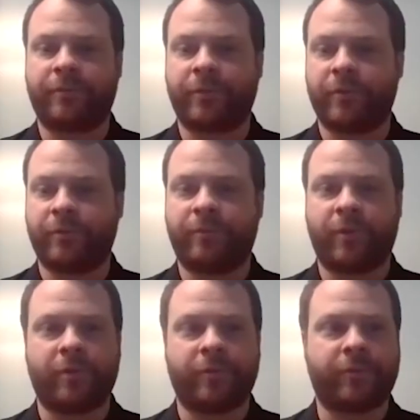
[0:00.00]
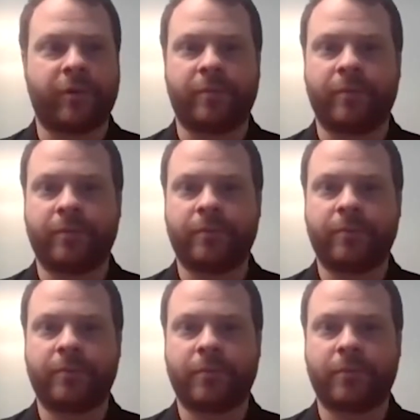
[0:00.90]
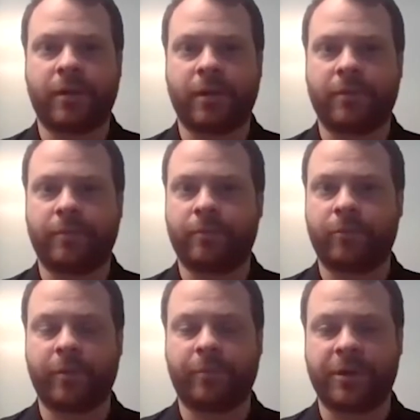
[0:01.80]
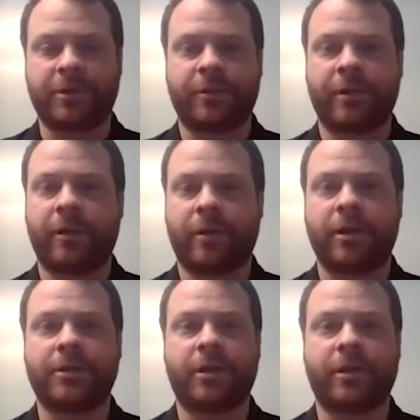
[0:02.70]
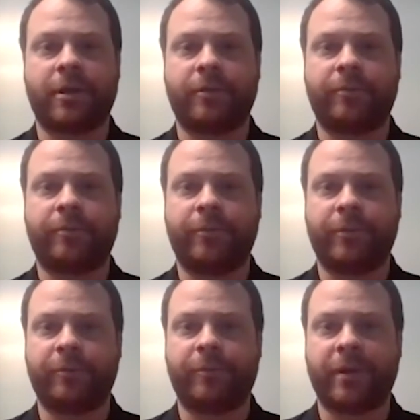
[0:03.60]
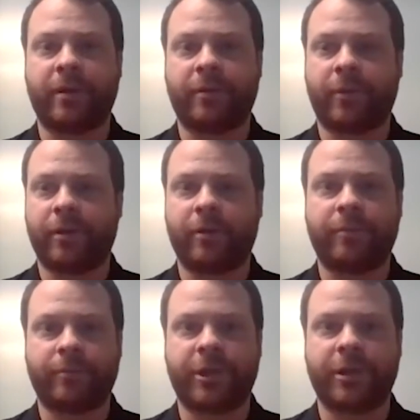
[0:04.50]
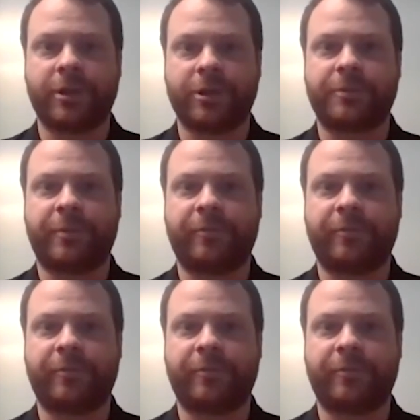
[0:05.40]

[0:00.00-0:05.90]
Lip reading: If you've flown from one place to another, odds are that you've been on one of their jet engines